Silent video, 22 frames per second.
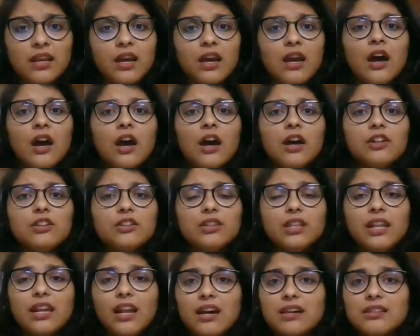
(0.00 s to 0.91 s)
in the
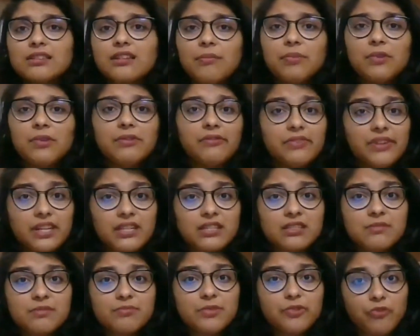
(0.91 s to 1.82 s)
last couple weeks
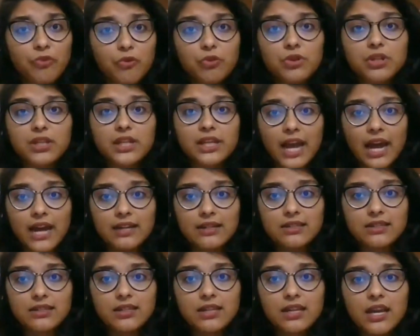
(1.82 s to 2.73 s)
before the
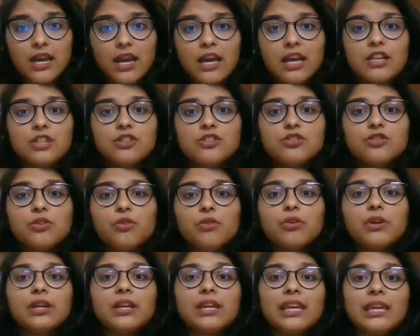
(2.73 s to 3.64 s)
CAT. So
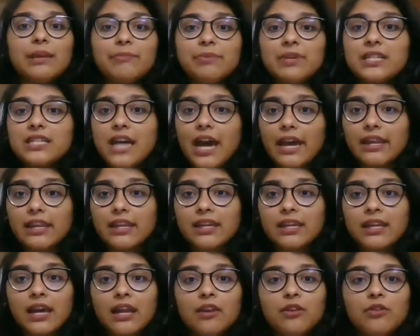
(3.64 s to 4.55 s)
keep a diary
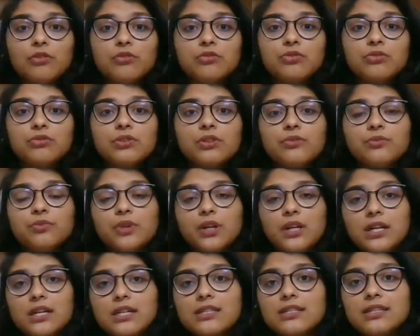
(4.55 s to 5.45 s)
and look through the
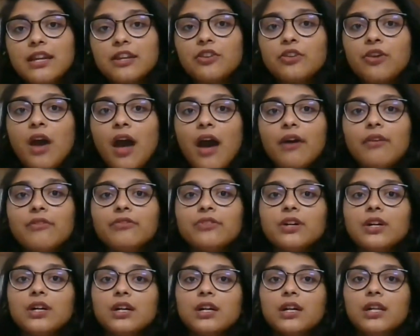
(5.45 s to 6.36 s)
words that you have
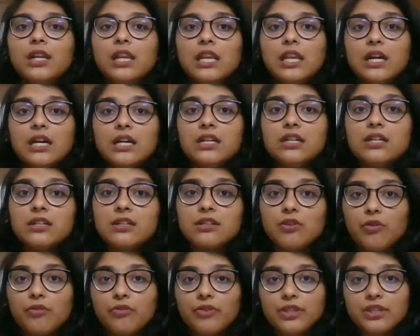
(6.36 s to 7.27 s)
learnt
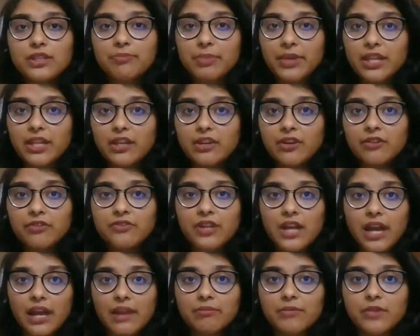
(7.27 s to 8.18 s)
over the period of
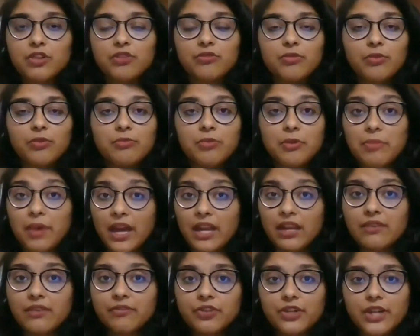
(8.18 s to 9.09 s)
time that you've been
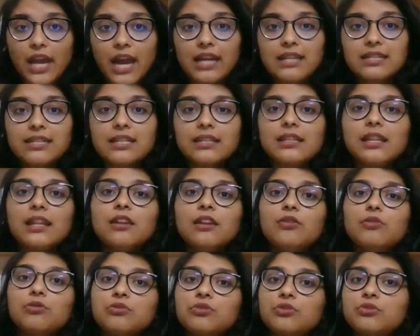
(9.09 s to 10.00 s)
preparing for CAT, and then
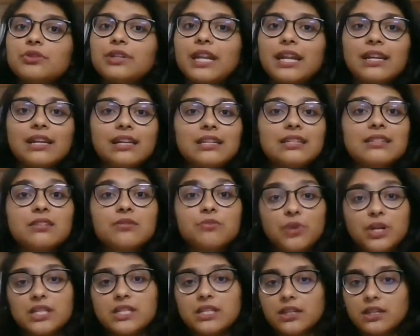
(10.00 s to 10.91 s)
look through it at least
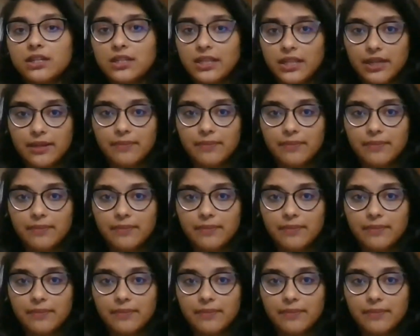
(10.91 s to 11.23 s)
once a day.